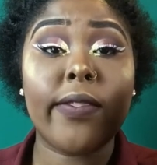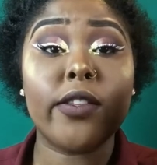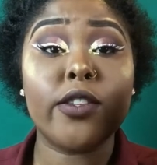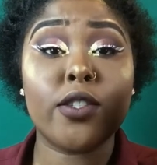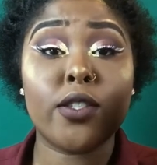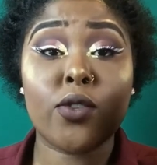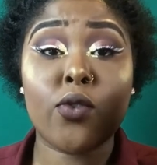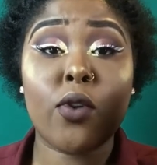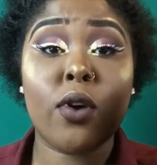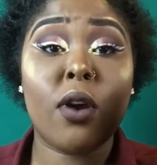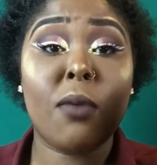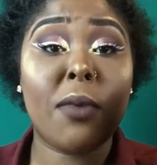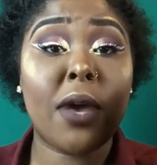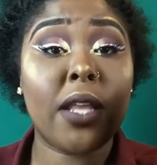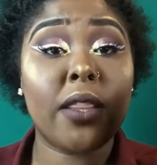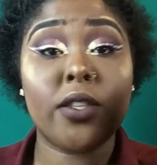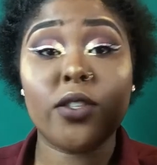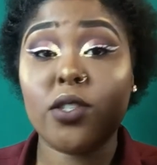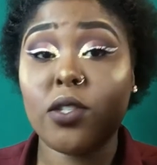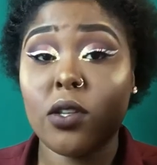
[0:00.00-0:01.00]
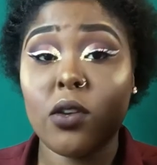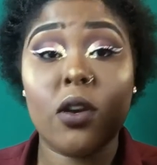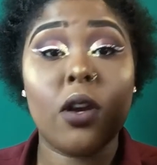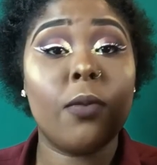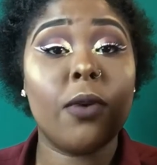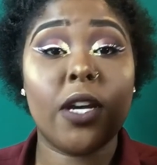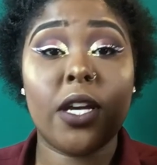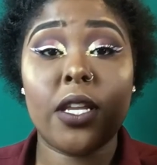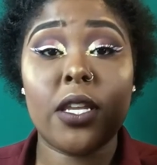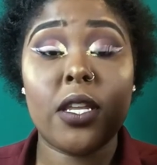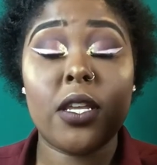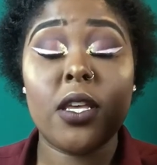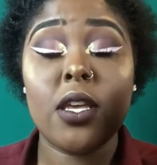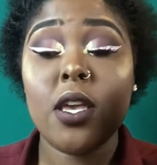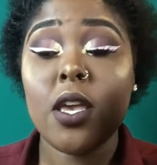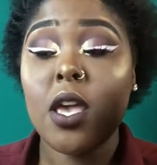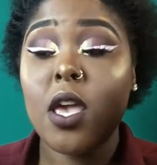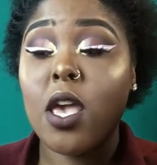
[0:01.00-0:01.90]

after storm after storm, honey.